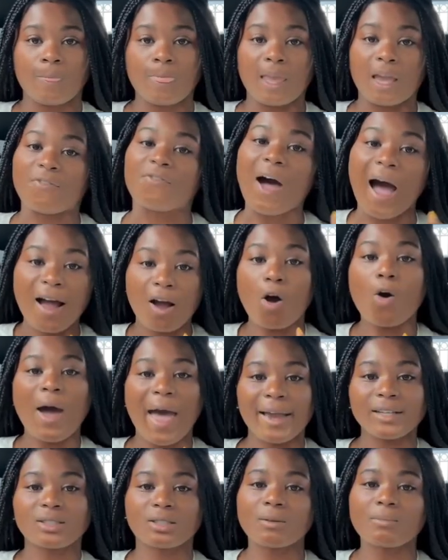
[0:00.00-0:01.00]
If I go
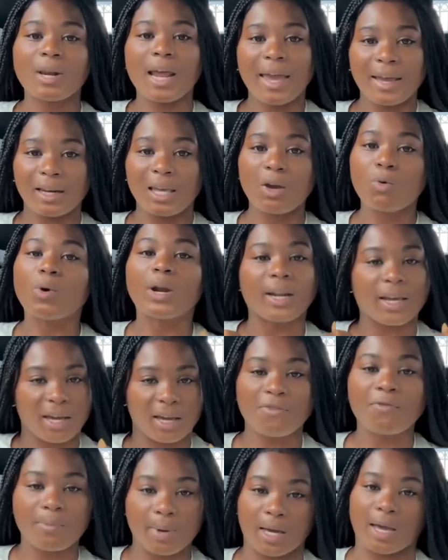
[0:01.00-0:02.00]
ask him that, he wouldn't
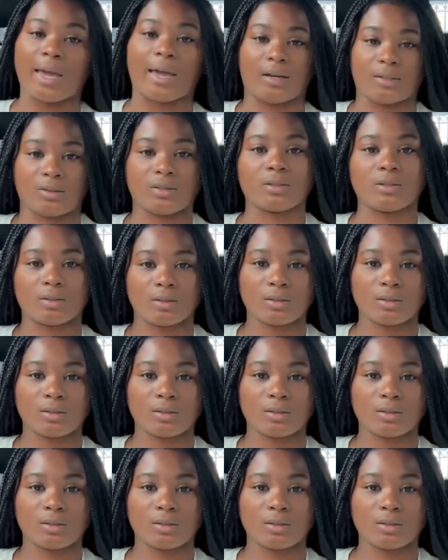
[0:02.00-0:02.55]
give me an answer.